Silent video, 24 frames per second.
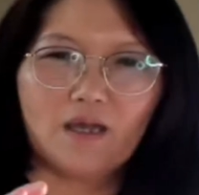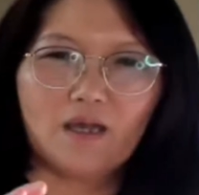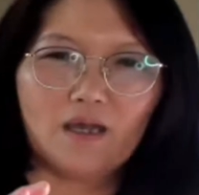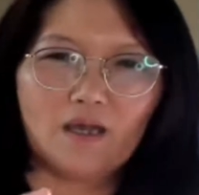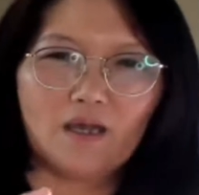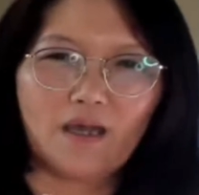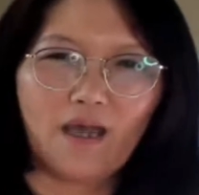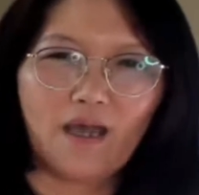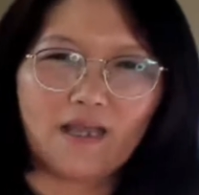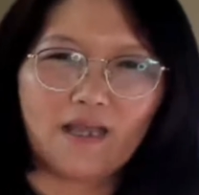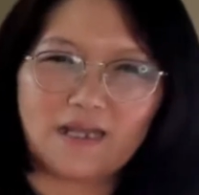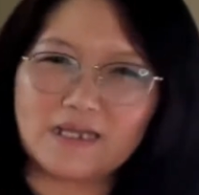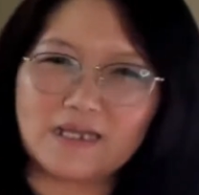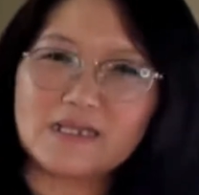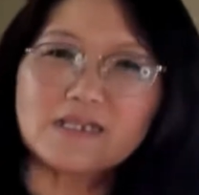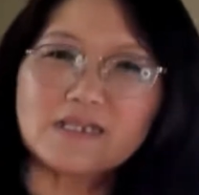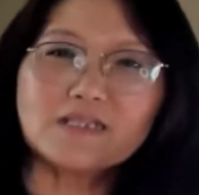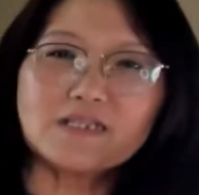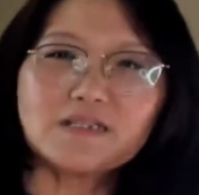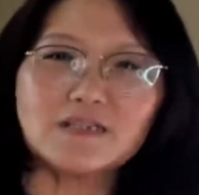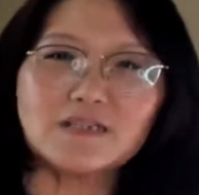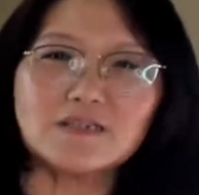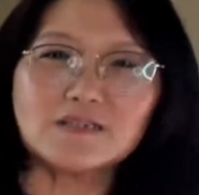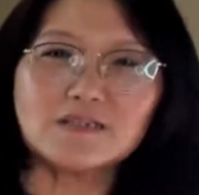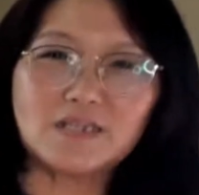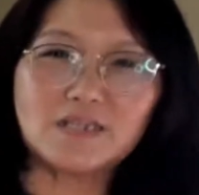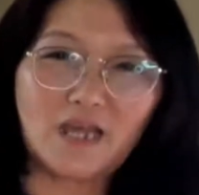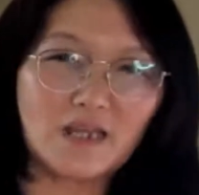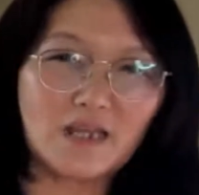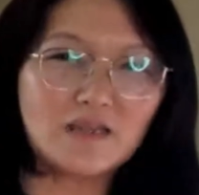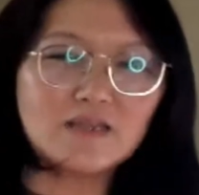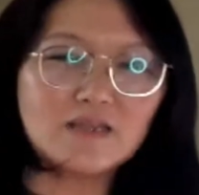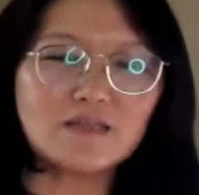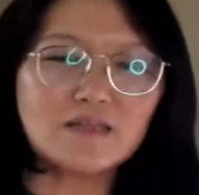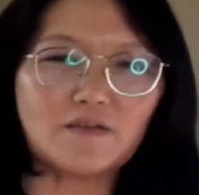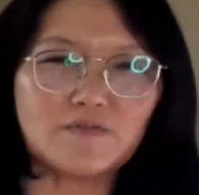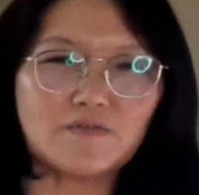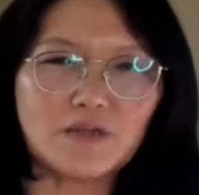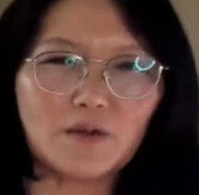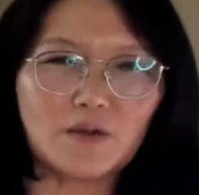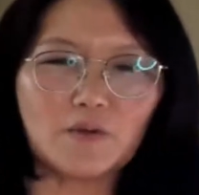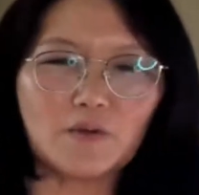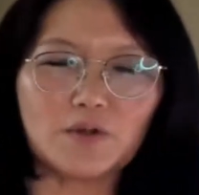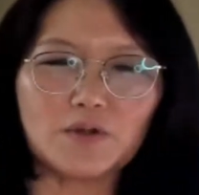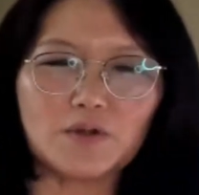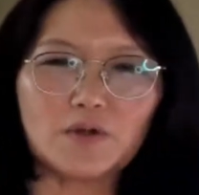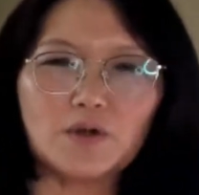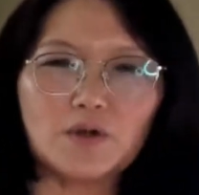another tenets of
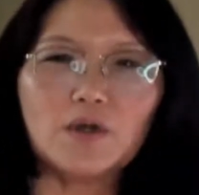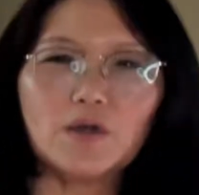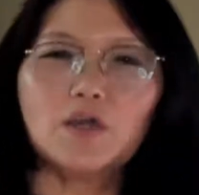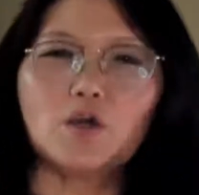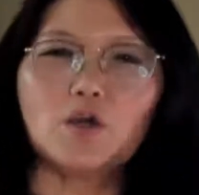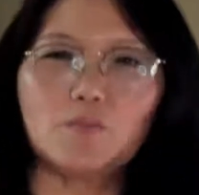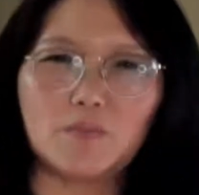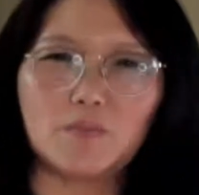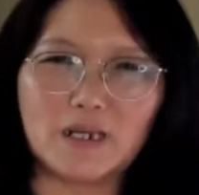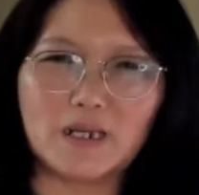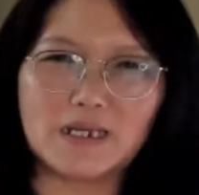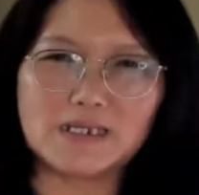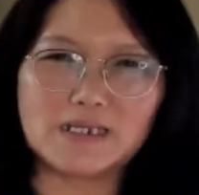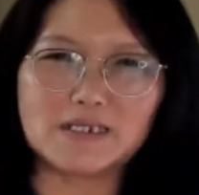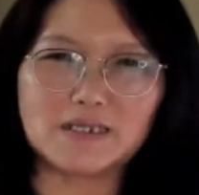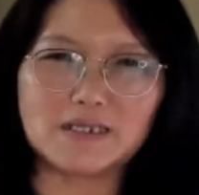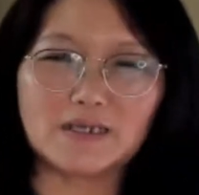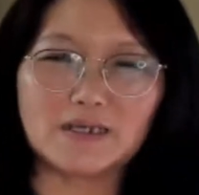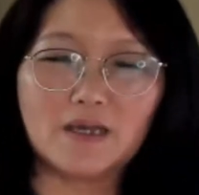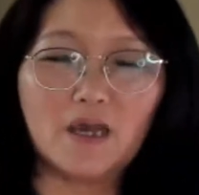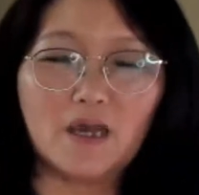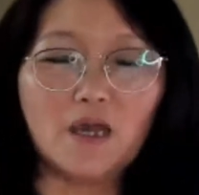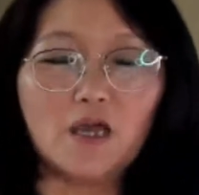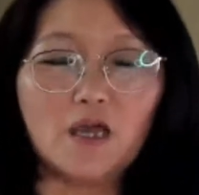Taekwondo, humility.